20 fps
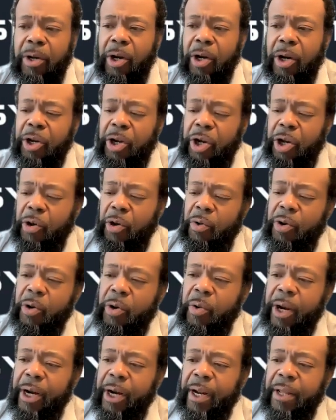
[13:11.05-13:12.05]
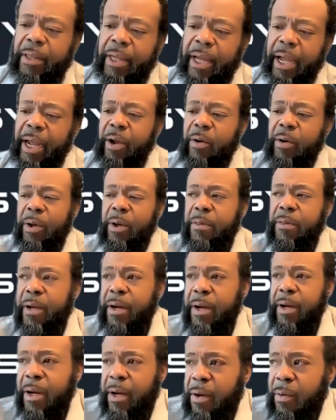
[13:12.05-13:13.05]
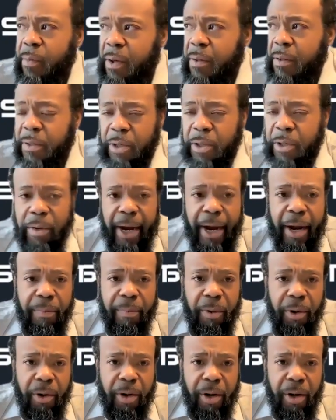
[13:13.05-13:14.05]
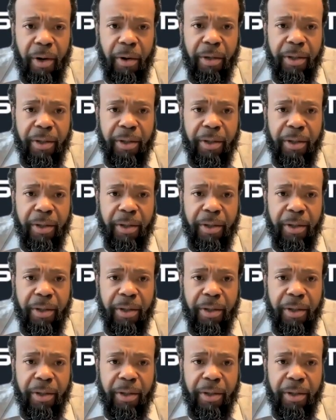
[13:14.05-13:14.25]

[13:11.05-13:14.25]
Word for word: Do you do anything with uh with Toucan Protocol?